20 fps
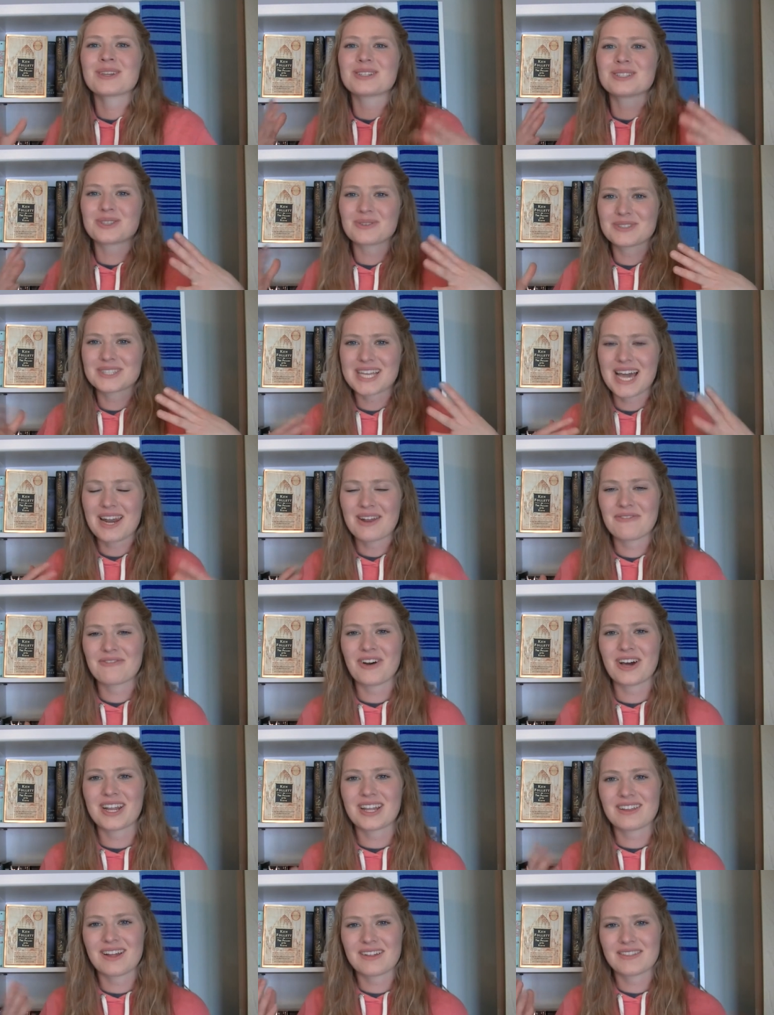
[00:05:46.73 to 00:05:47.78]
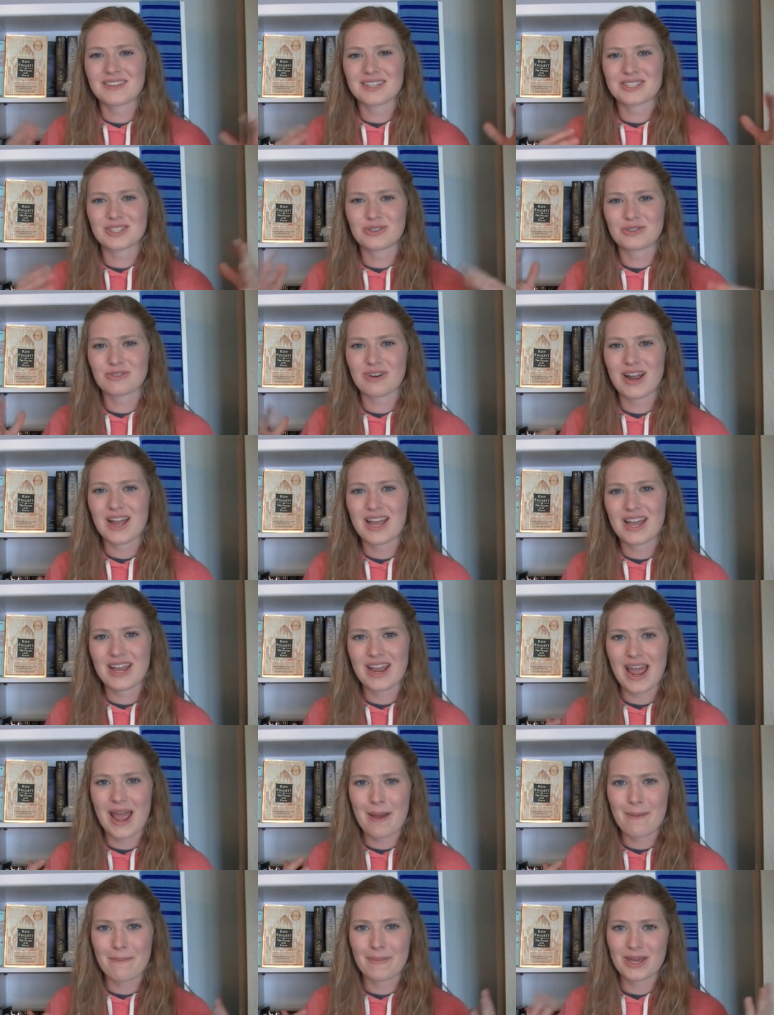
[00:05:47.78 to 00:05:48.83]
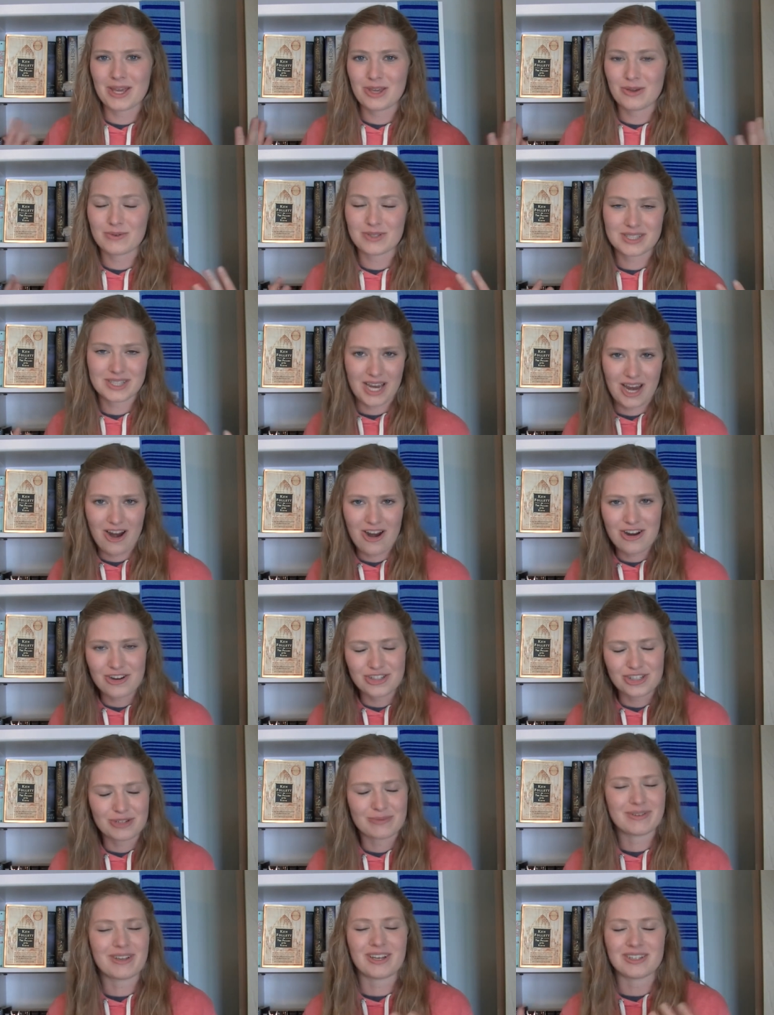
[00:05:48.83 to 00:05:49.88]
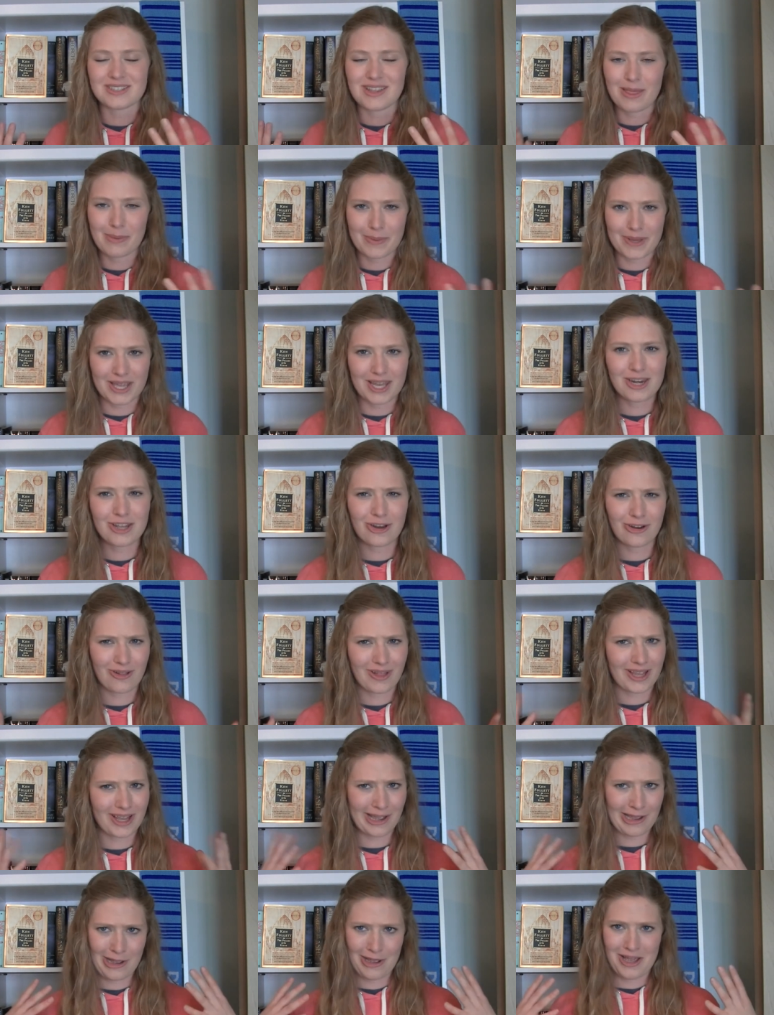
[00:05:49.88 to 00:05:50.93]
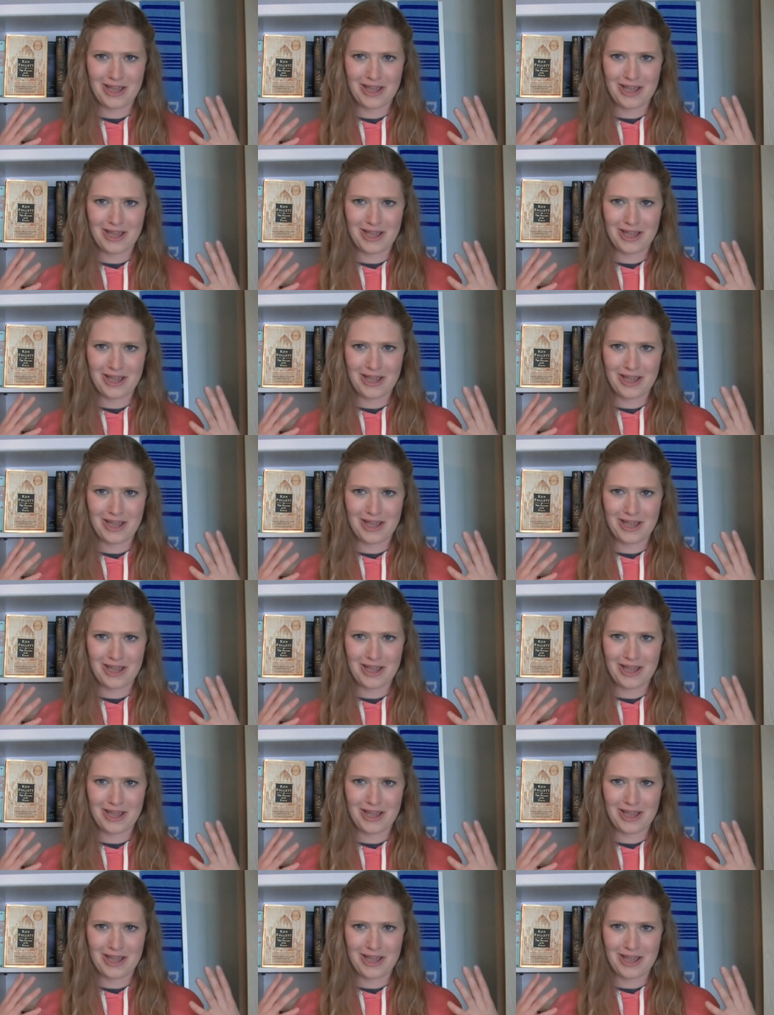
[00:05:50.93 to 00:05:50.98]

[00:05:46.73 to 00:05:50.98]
So it's kind of funny, like this gray, ambiguous character, because at the beginning you're like,